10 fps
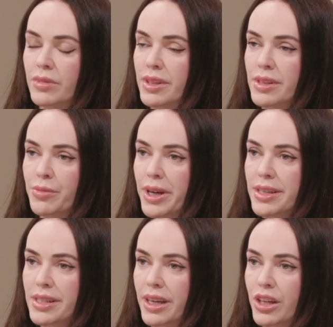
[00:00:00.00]
That's
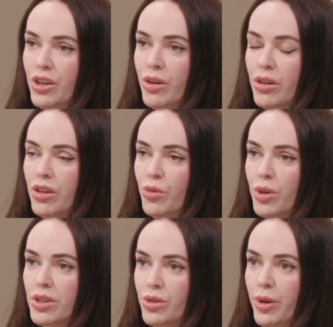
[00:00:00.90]
amazing. And you
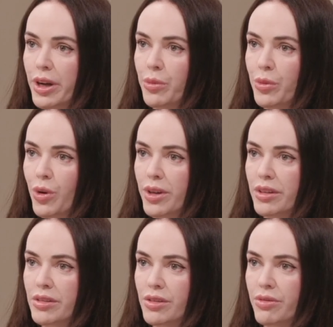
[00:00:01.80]
worked your way up quite
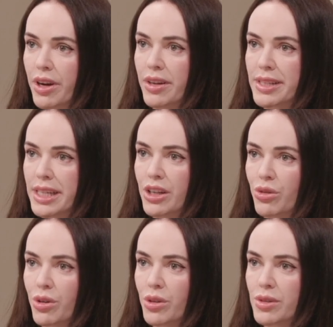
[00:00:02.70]
to very senior
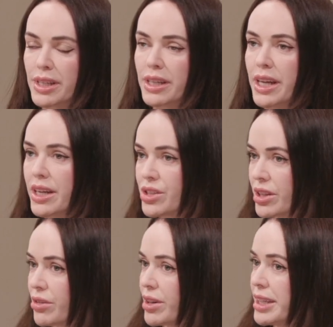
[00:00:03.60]
roles in
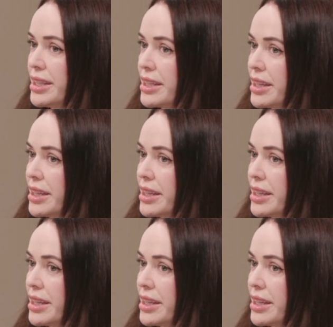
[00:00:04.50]
Asia, right?